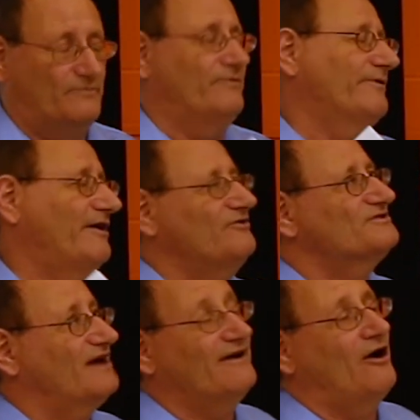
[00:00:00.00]
well,
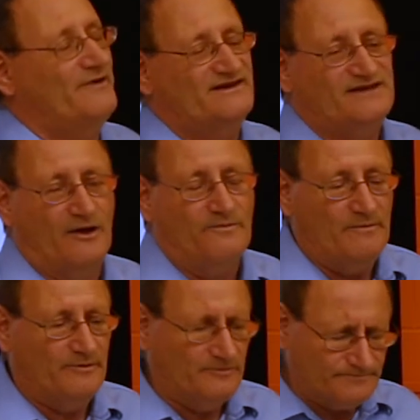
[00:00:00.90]
I always tell
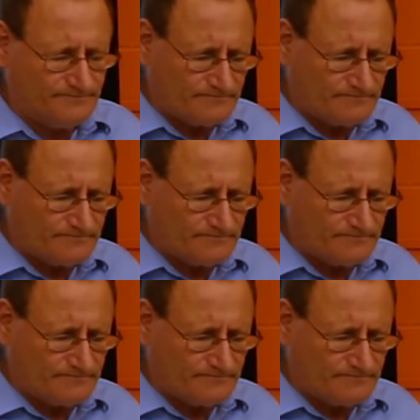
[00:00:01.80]
people,